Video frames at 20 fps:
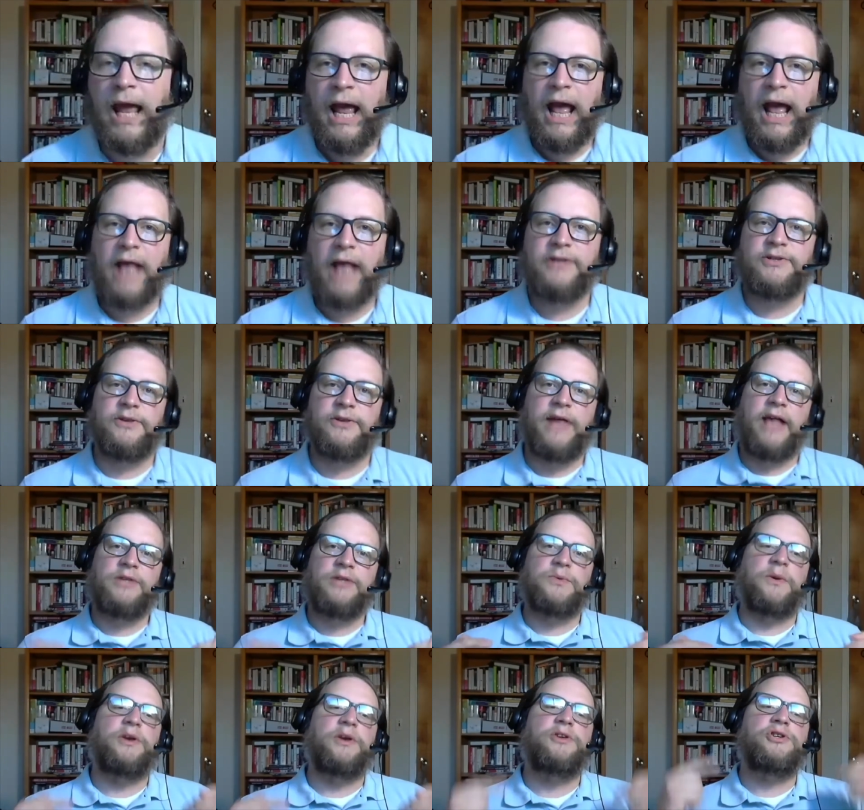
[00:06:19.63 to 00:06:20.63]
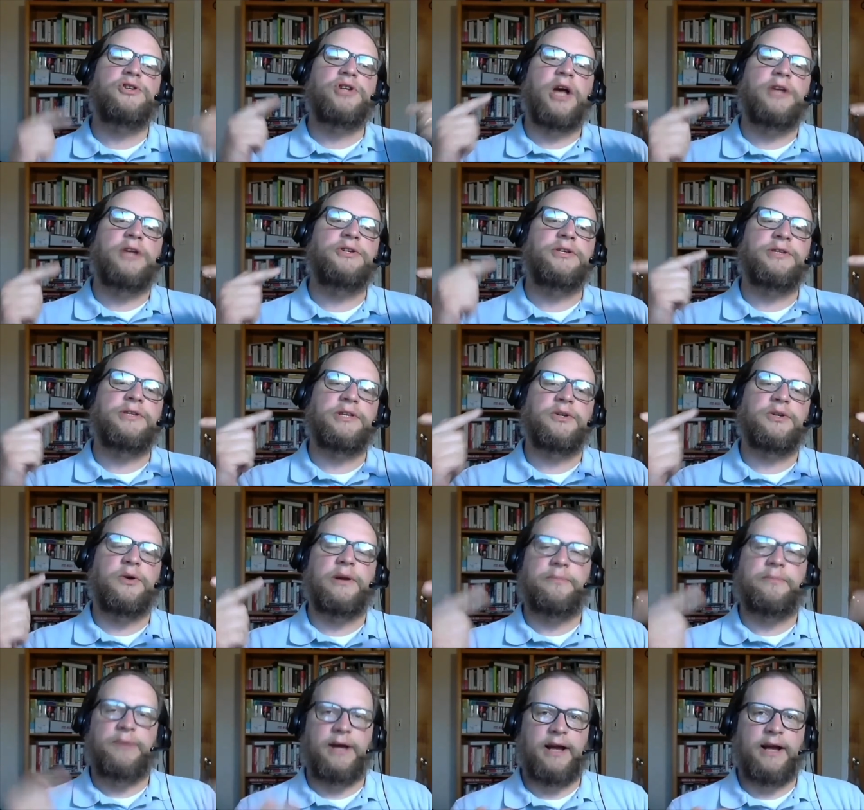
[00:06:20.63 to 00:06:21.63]
And so that's where Judges is going to
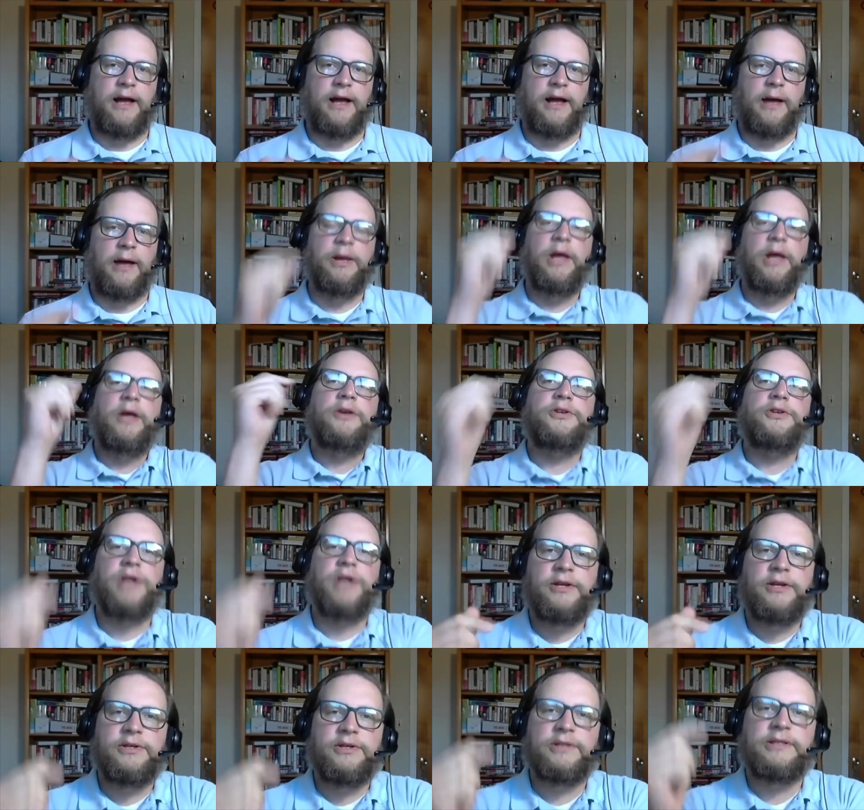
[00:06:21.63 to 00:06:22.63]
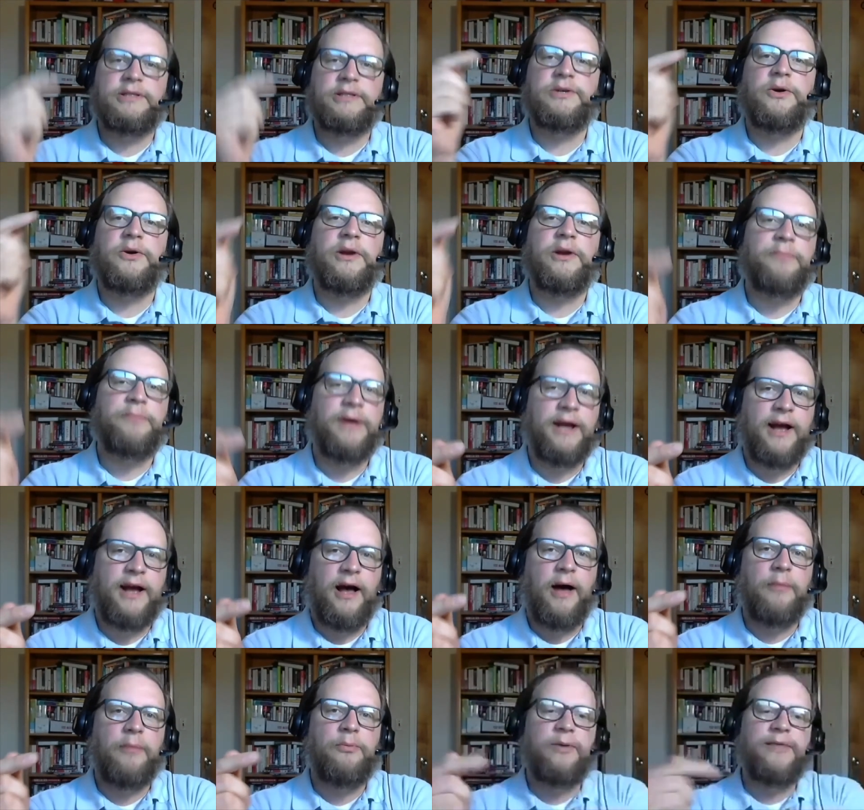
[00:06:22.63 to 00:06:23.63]
pick up. Judges is going to pick
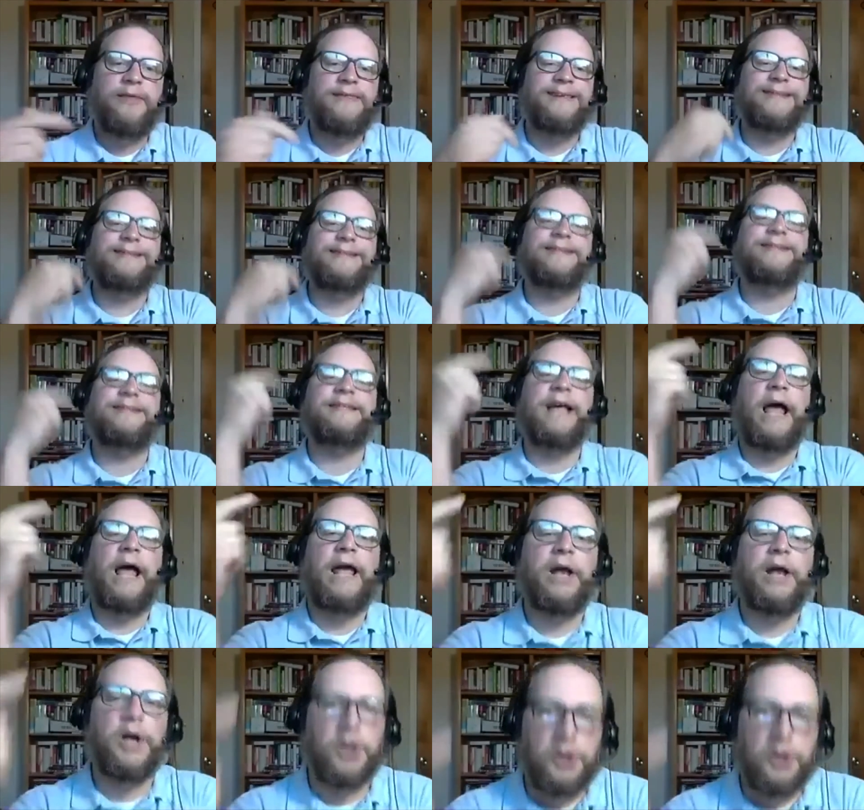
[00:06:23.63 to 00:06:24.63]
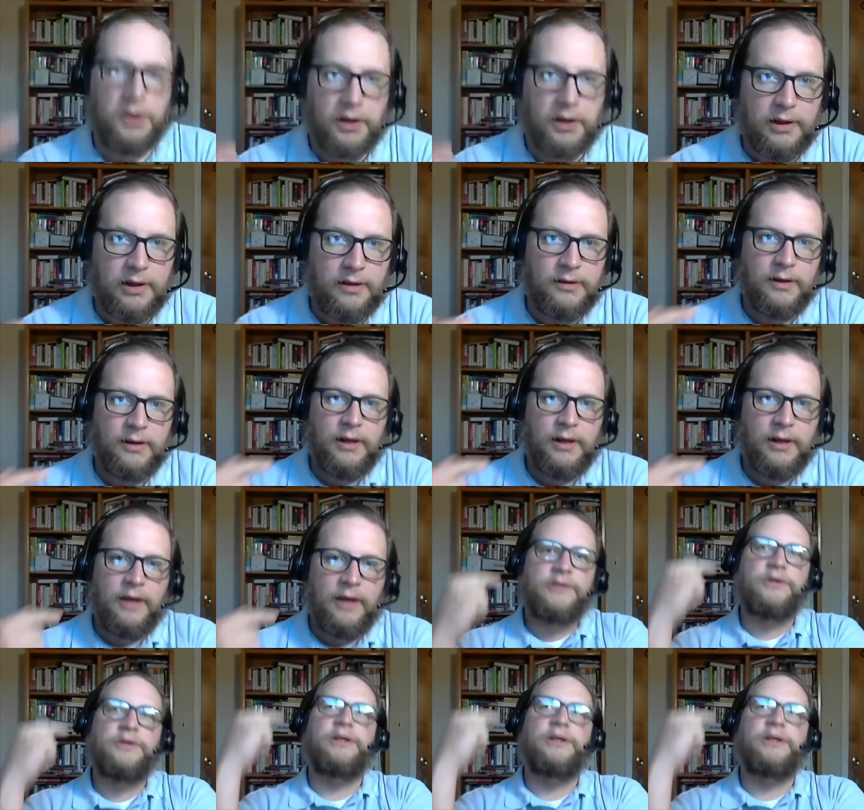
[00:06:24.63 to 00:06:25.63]
up with this cycle that's
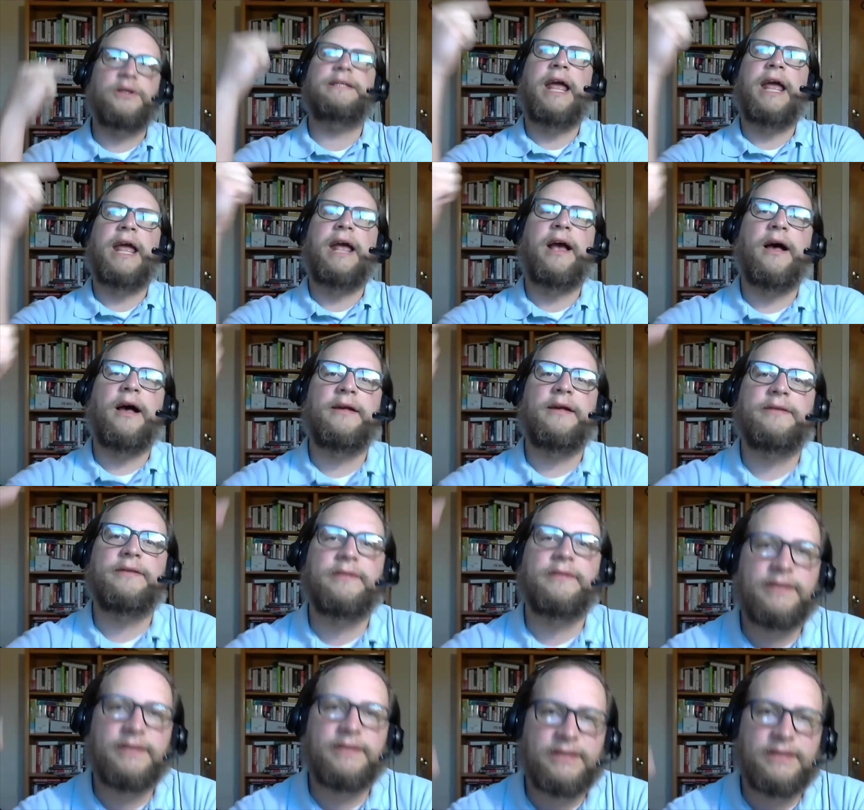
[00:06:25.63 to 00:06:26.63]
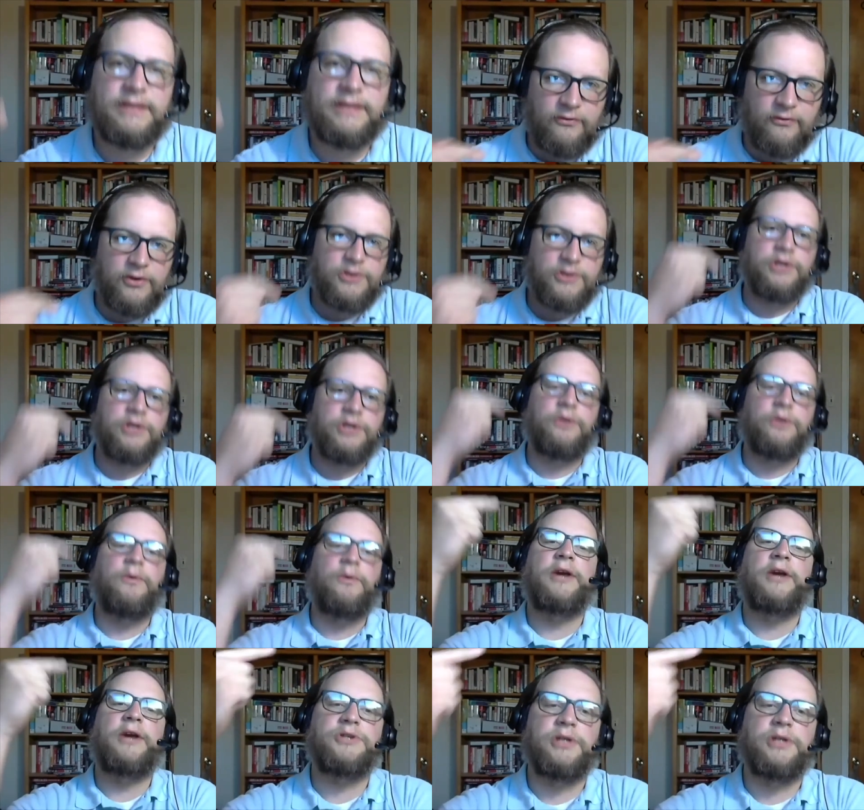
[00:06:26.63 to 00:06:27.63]
going to take us several
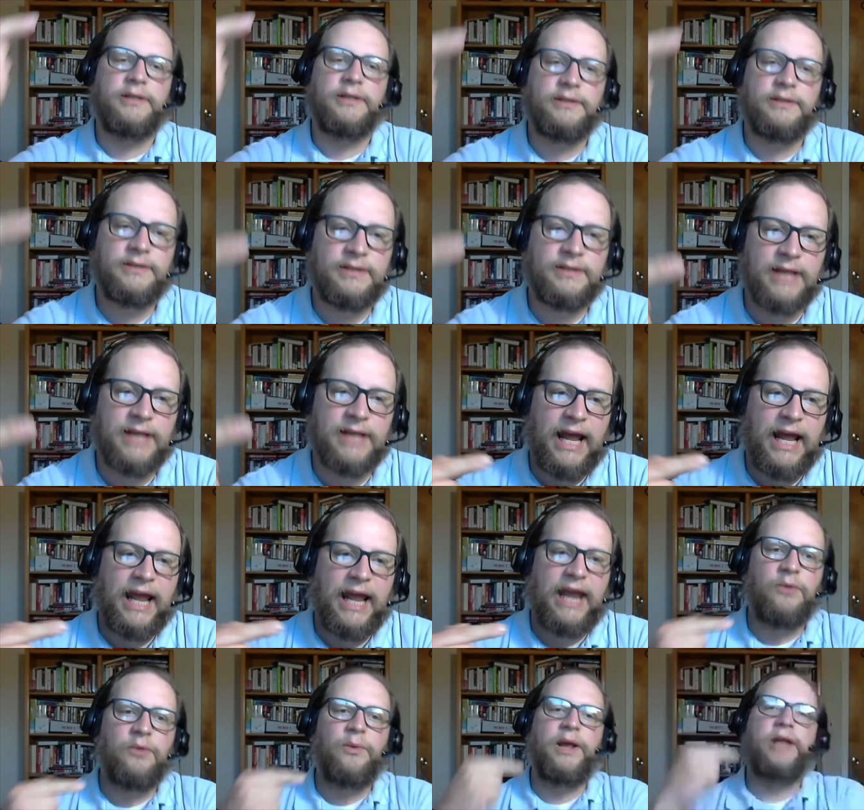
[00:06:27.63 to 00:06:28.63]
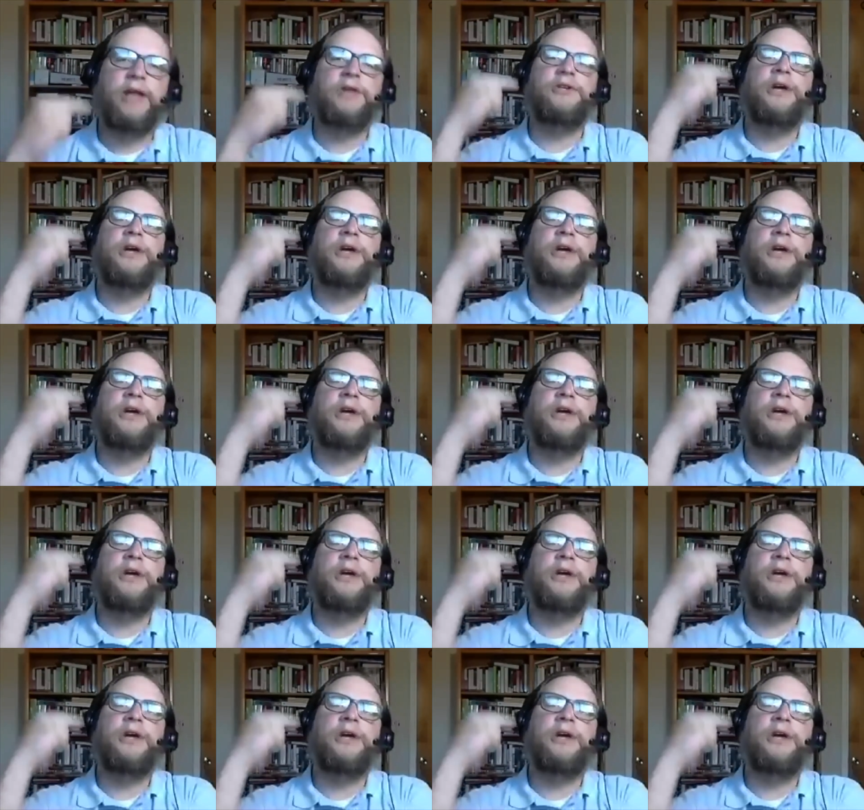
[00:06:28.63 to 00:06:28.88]
generations, in which